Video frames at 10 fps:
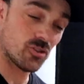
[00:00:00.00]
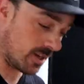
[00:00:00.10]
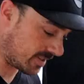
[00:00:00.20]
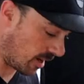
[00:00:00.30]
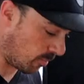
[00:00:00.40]

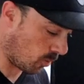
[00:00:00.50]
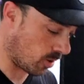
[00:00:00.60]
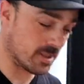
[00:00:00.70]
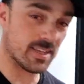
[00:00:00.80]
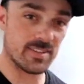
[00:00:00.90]
stress how
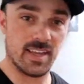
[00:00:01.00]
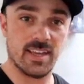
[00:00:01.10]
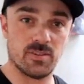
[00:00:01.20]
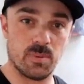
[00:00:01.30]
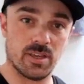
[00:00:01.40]
important this
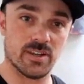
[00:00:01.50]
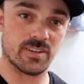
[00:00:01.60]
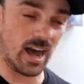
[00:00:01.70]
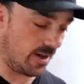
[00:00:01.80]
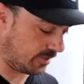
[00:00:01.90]
is
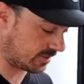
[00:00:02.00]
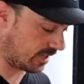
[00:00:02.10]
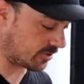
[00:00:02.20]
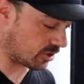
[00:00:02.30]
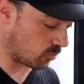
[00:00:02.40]
because
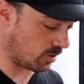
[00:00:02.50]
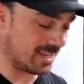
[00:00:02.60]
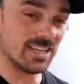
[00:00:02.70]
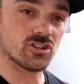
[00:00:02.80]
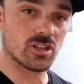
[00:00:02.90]
obviously it's gonna
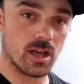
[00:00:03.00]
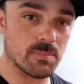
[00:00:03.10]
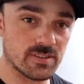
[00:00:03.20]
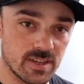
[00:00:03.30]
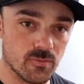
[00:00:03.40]
read, each
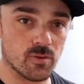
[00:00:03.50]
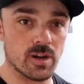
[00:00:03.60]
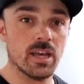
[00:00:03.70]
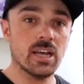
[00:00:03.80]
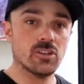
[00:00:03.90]
club is
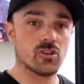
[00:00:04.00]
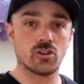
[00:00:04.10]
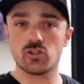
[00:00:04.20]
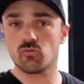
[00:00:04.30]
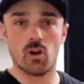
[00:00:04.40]
different. So
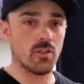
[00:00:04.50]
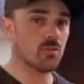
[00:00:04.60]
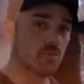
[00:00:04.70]
just run